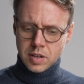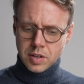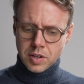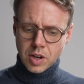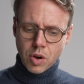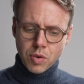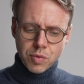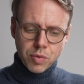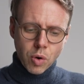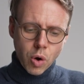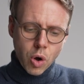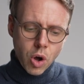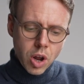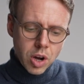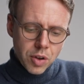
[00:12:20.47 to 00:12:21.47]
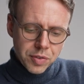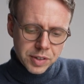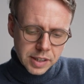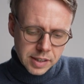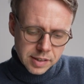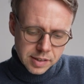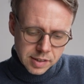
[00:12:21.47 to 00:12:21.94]
Now for all of
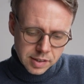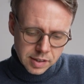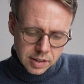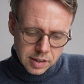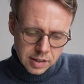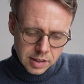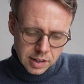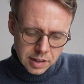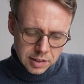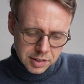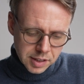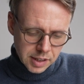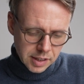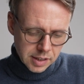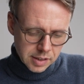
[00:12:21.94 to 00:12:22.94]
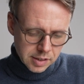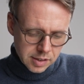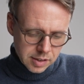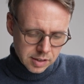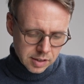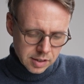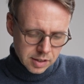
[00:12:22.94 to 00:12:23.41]
these little
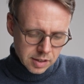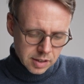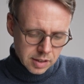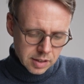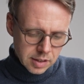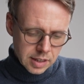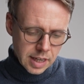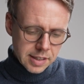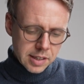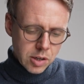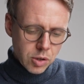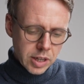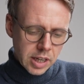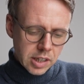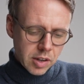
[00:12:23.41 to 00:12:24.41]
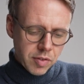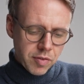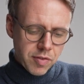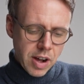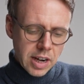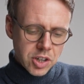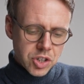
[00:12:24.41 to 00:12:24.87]
t's, let's look at the
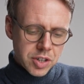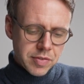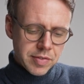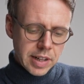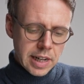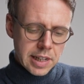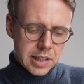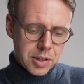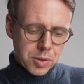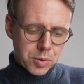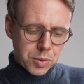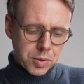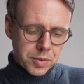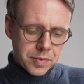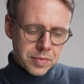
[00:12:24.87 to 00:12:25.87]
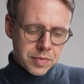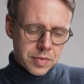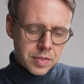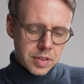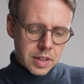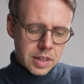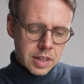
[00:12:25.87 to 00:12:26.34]
function value
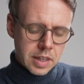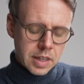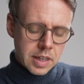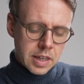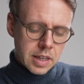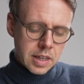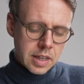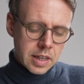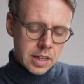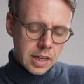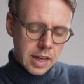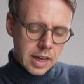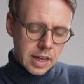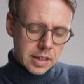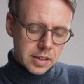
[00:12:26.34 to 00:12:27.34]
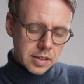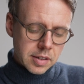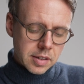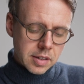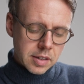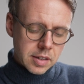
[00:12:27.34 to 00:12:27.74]
at